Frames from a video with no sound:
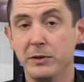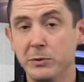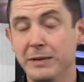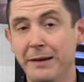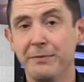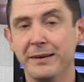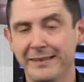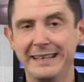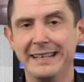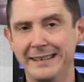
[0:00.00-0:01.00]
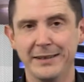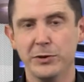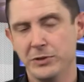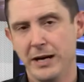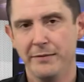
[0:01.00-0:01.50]
you definitely need to
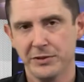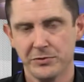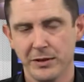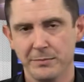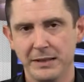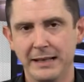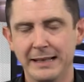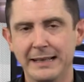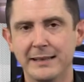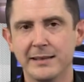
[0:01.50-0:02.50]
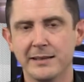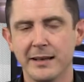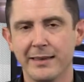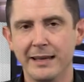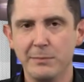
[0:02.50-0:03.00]
know JavaScript. It is
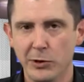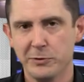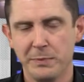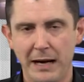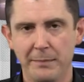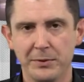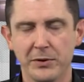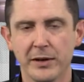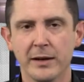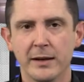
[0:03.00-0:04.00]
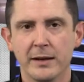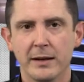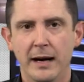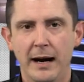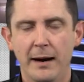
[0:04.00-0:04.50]
the most popular
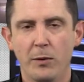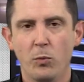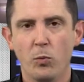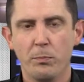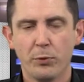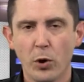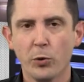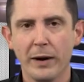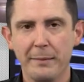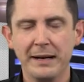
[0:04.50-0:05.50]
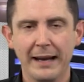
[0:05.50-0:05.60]
programming